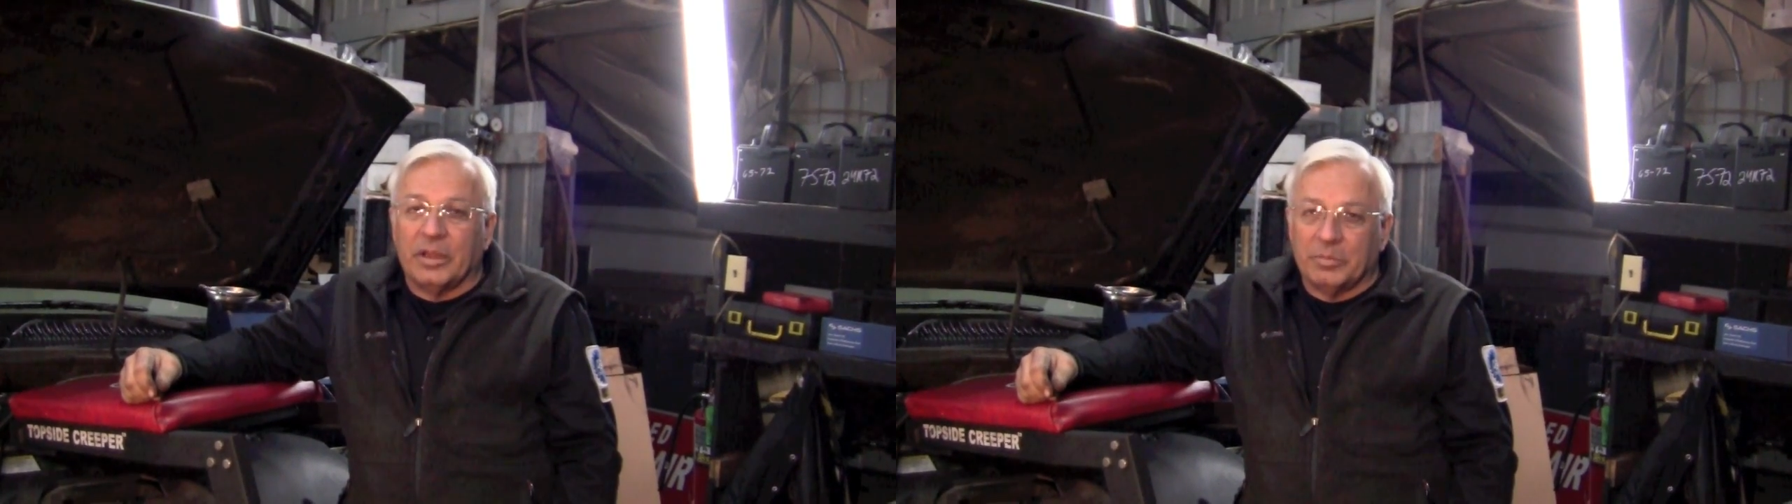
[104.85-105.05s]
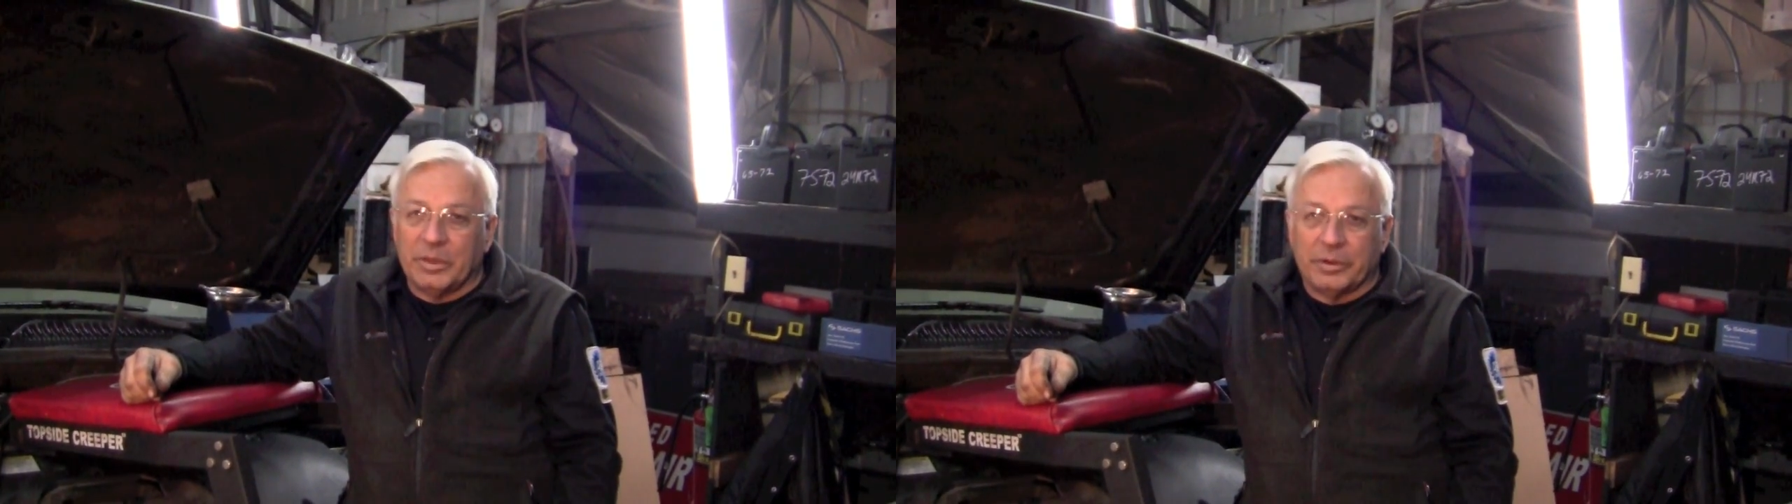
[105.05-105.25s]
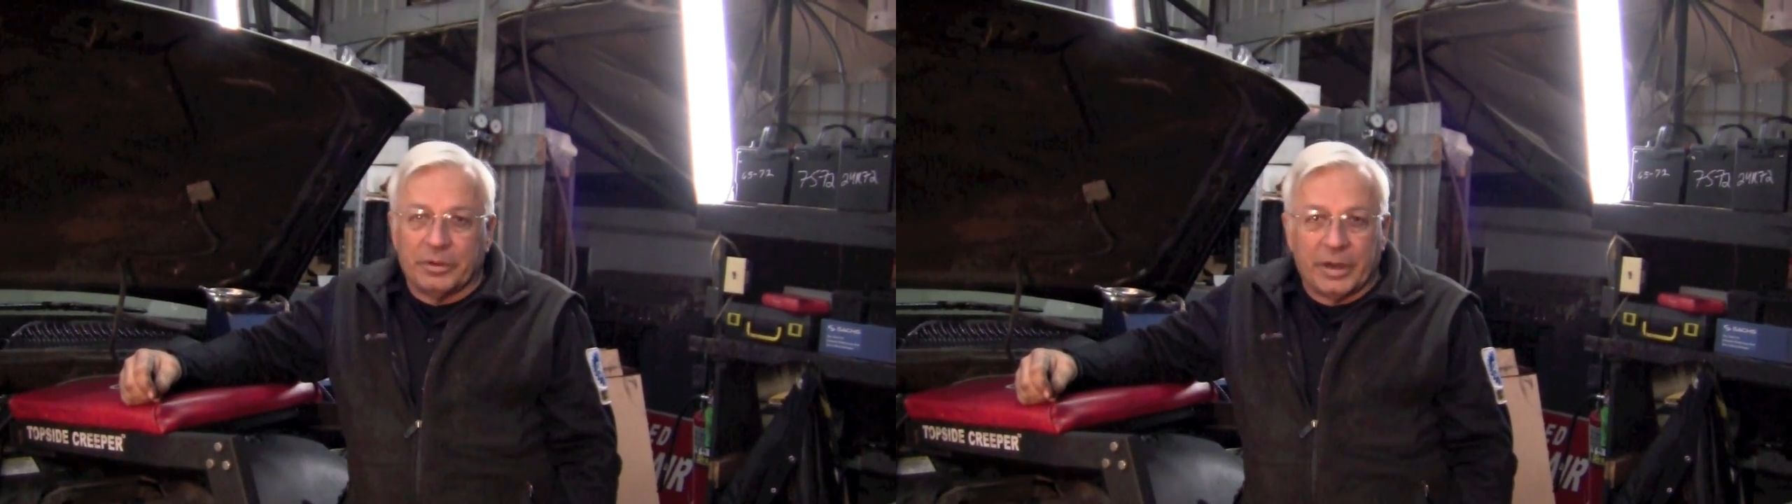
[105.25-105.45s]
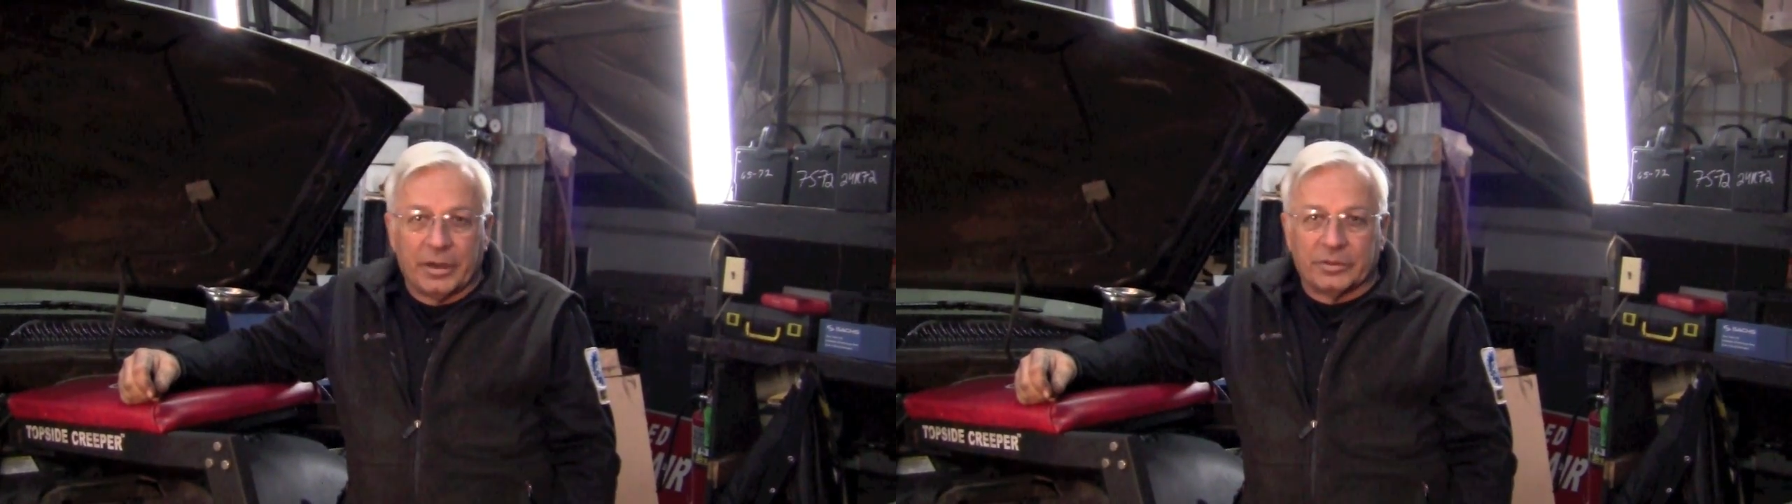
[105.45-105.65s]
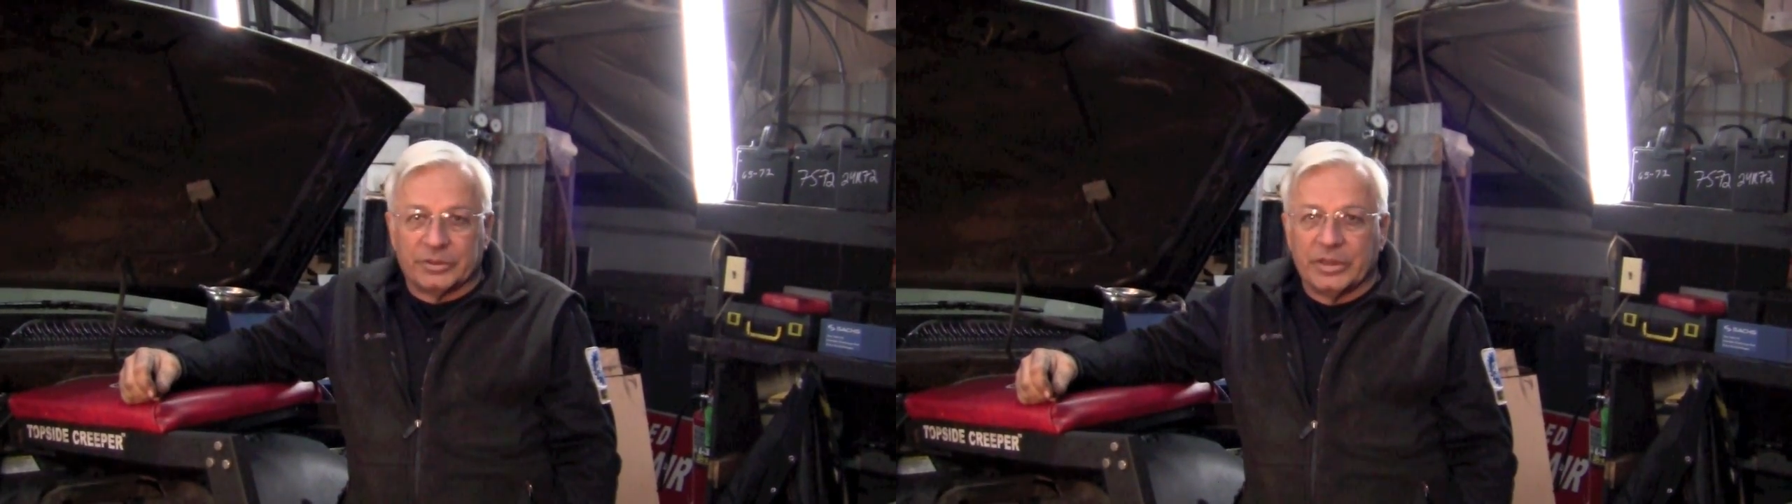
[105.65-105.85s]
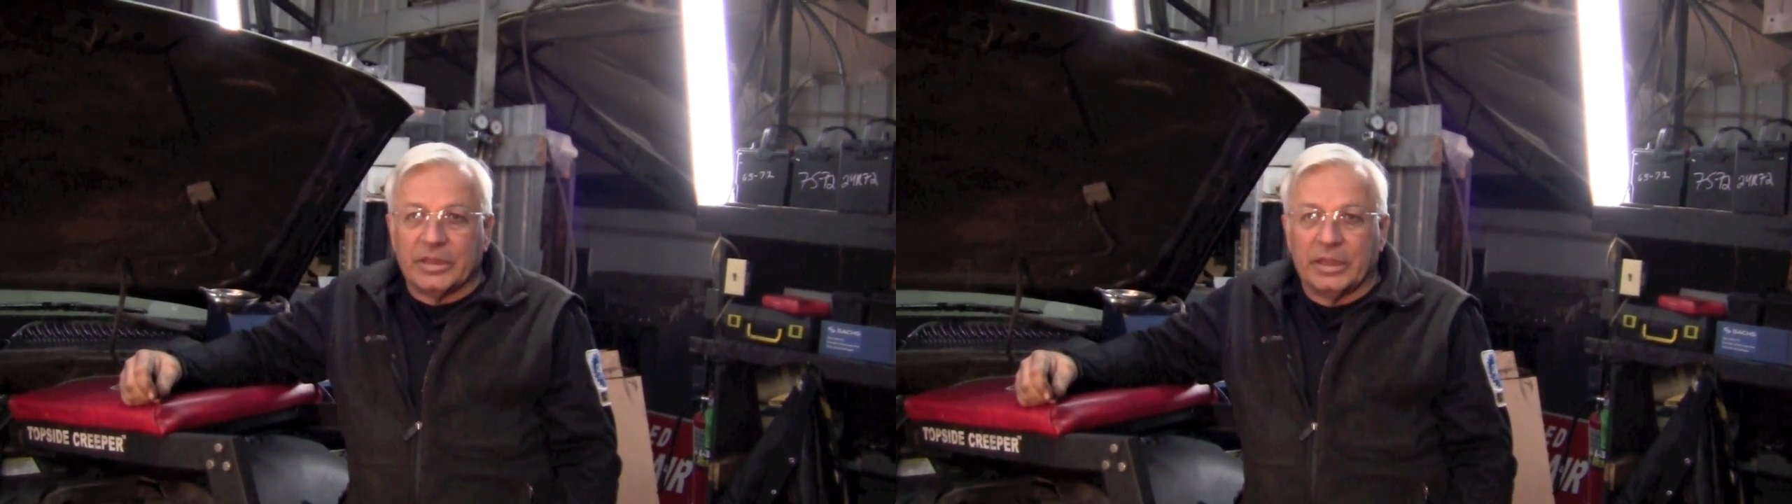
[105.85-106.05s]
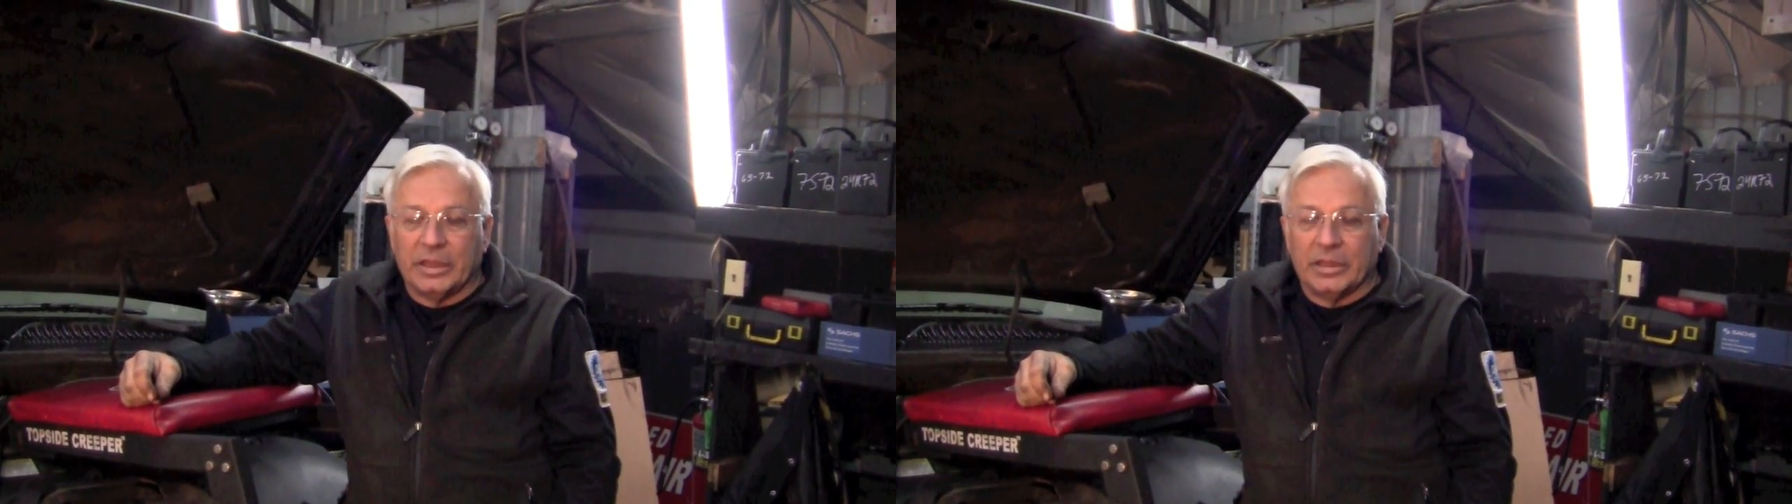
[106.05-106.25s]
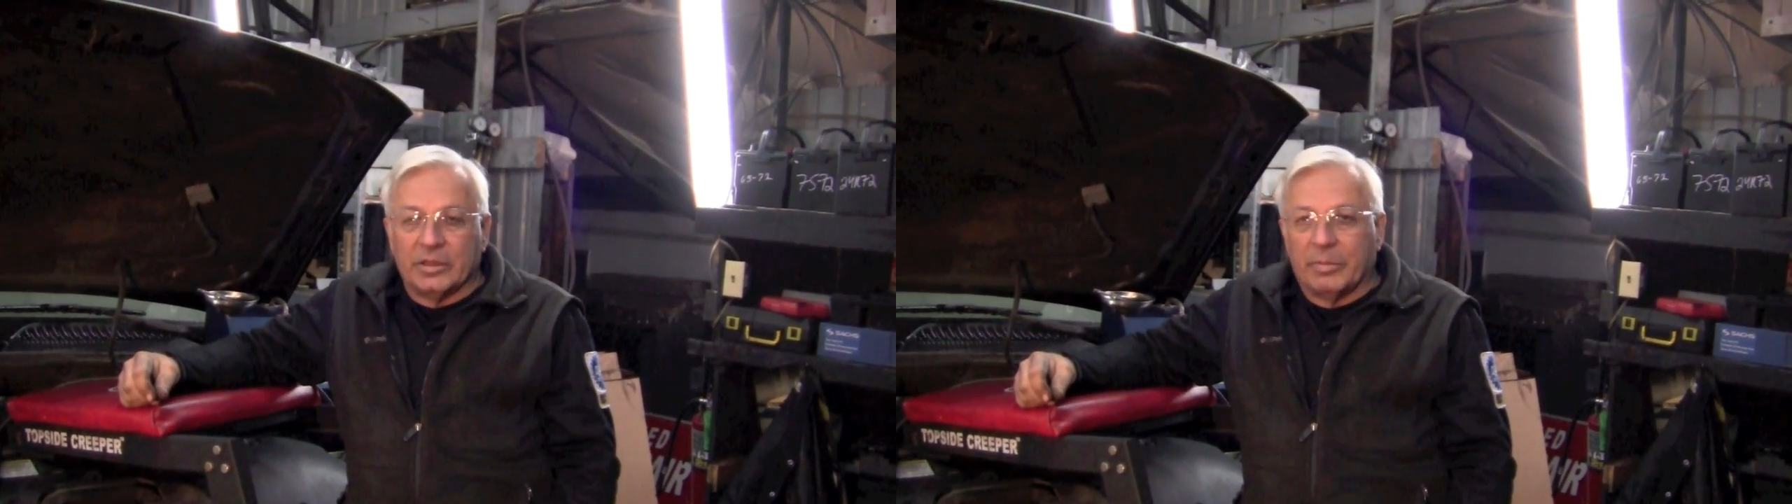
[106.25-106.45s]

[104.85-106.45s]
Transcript: unmetered air sneaking in.